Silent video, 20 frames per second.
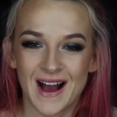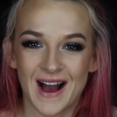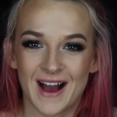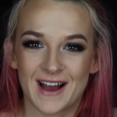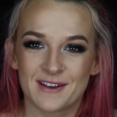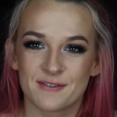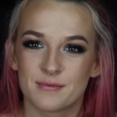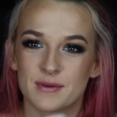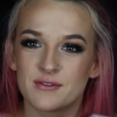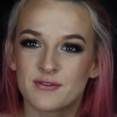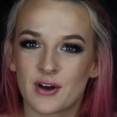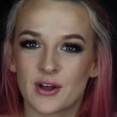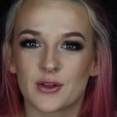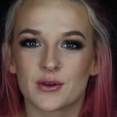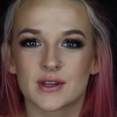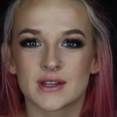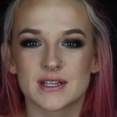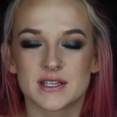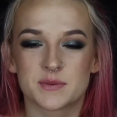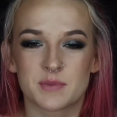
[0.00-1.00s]
I have been
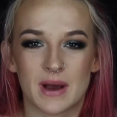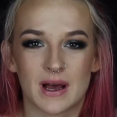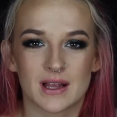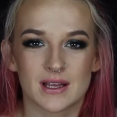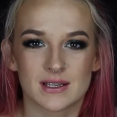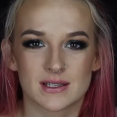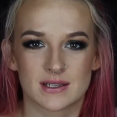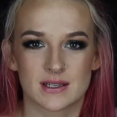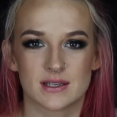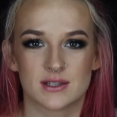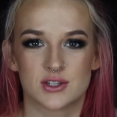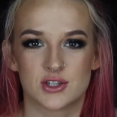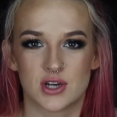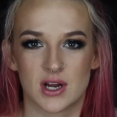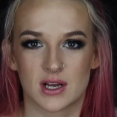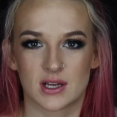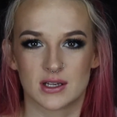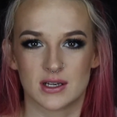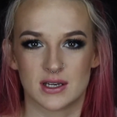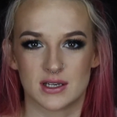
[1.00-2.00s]
following this palette since
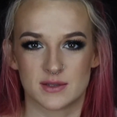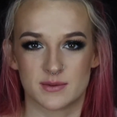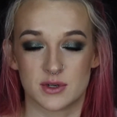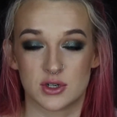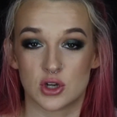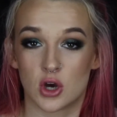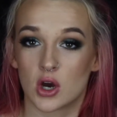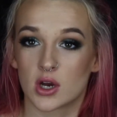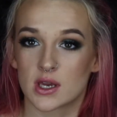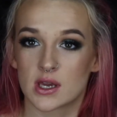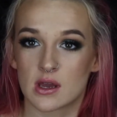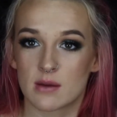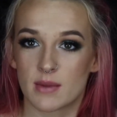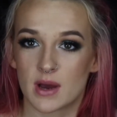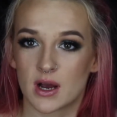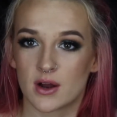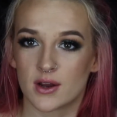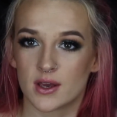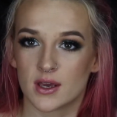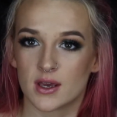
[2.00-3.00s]
Jaclyn has been talking
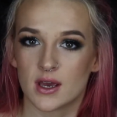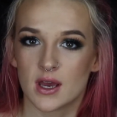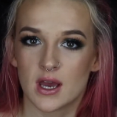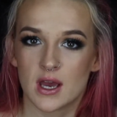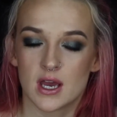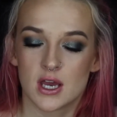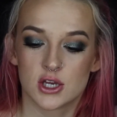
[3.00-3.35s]
about it.